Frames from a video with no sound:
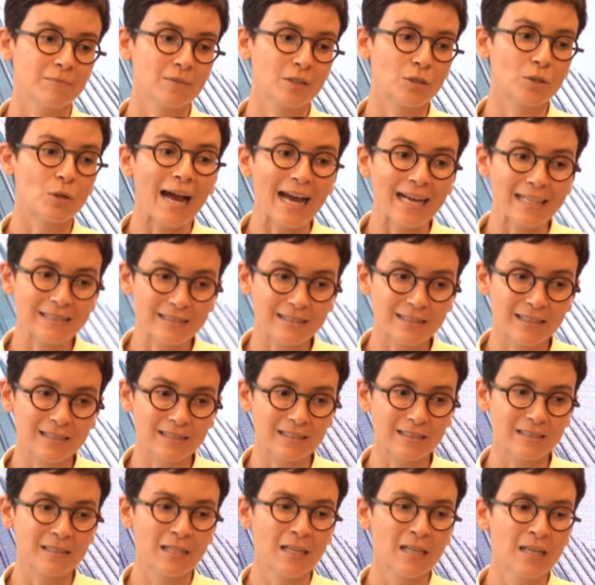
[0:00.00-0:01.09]

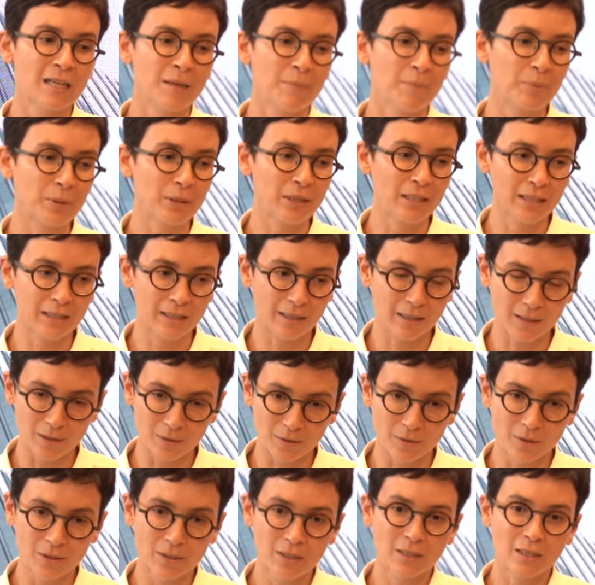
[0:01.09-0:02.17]
crisis,
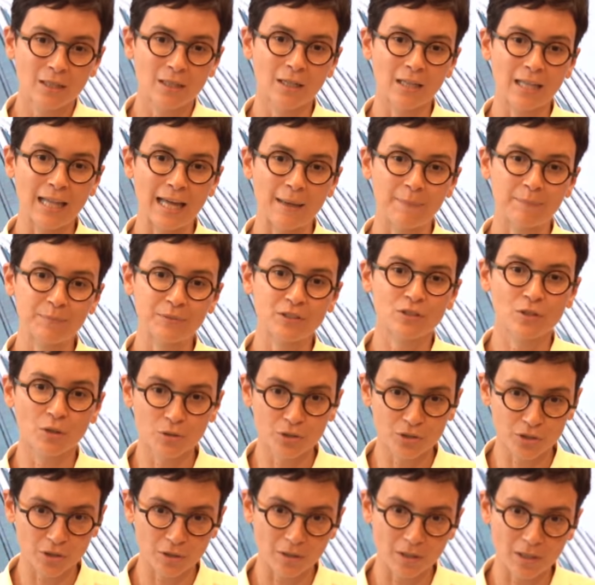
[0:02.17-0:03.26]
political collapse,
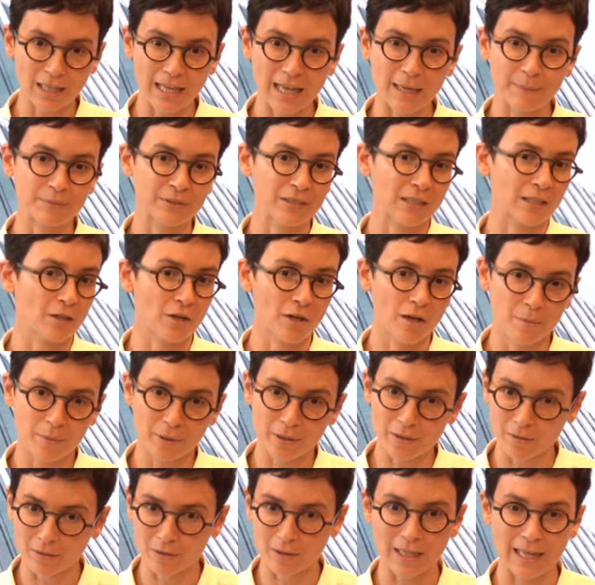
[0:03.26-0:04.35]
social collapse,
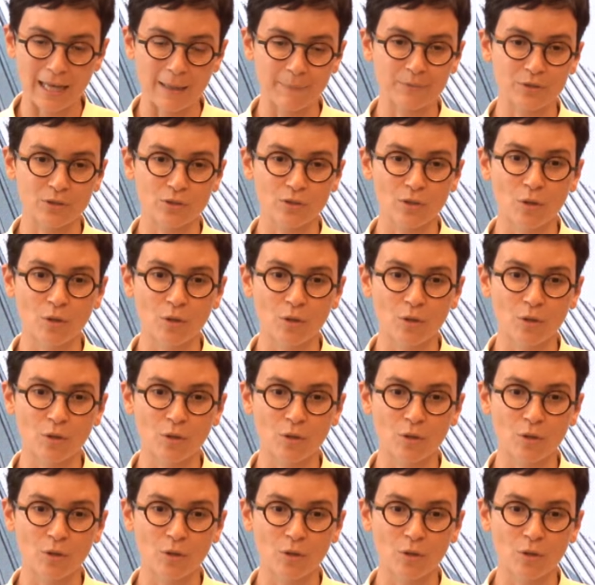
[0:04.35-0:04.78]
economical collapse.